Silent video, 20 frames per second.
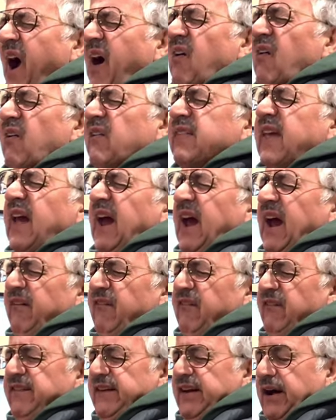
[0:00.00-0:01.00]
well, they have
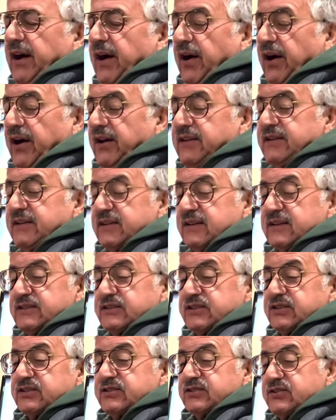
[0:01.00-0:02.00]
the
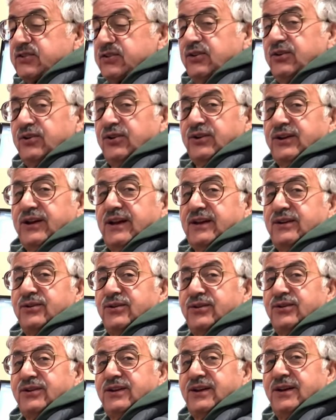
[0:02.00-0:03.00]
audience too, yeah,
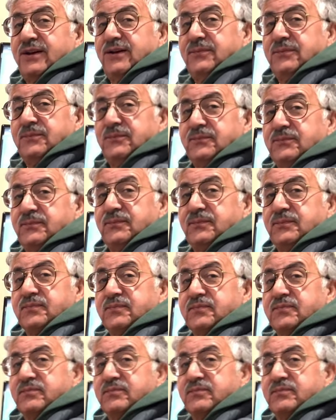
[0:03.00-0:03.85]
don't they? What?